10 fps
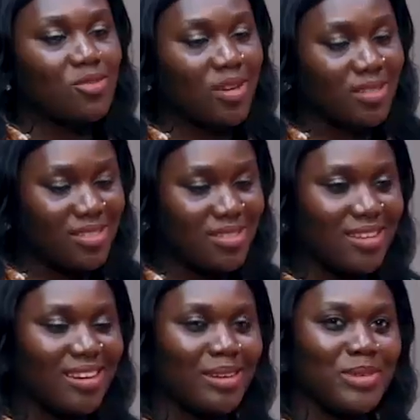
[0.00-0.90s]
Strategies
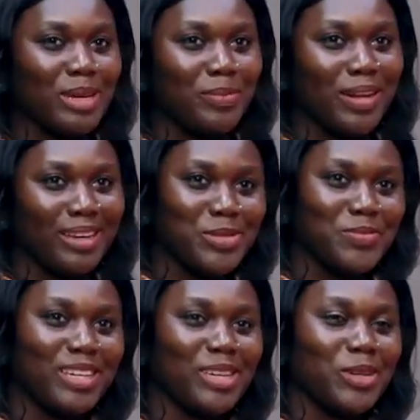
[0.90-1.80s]
that can be applied to
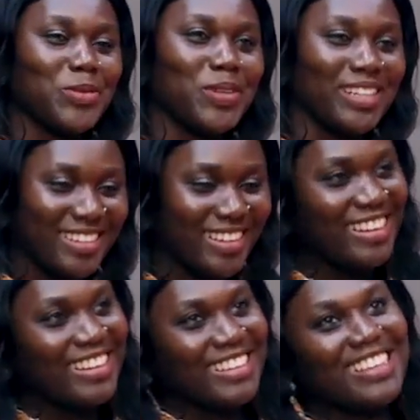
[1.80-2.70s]
make it work.
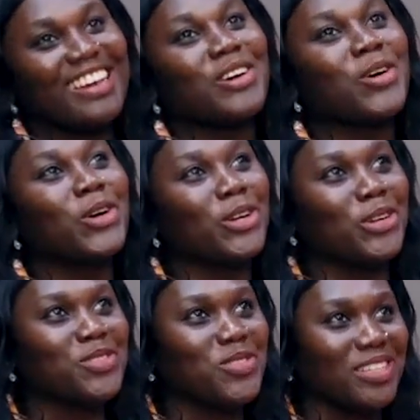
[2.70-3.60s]
There are a whole lot
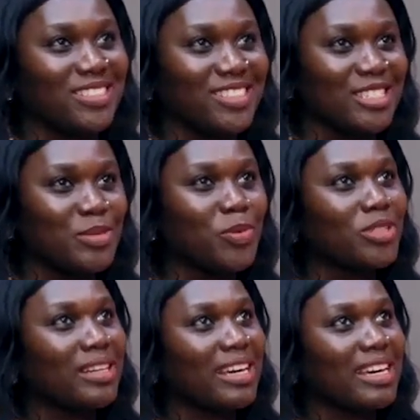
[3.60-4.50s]
of strategies,
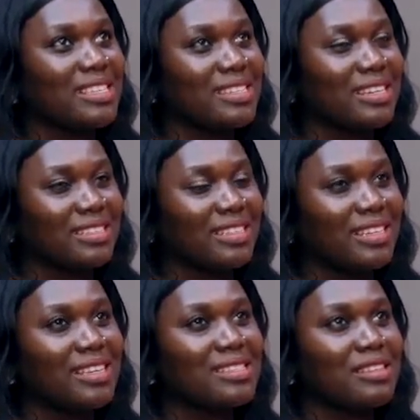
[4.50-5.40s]
but like I said,
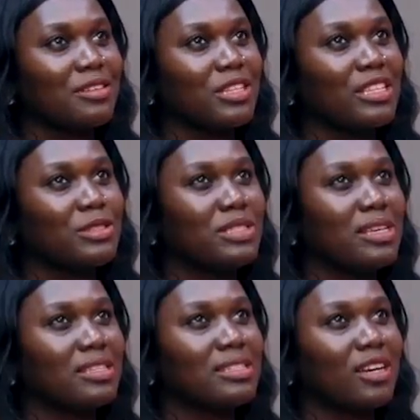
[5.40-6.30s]

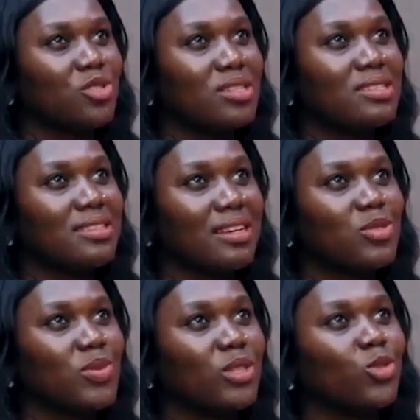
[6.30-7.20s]
it actually
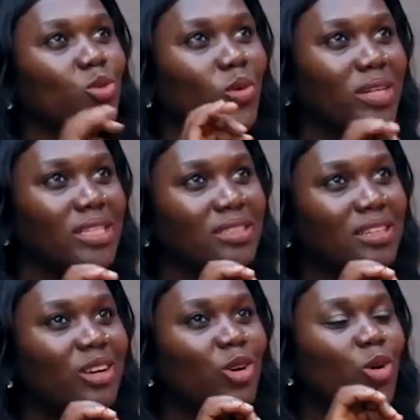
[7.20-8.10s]
starts with knowing
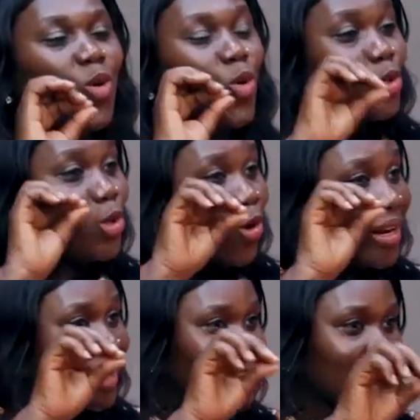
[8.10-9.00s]
who your
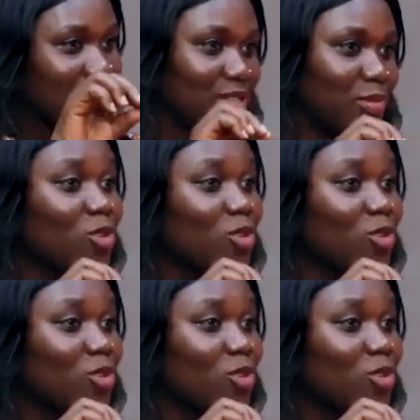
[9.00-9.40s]
client is.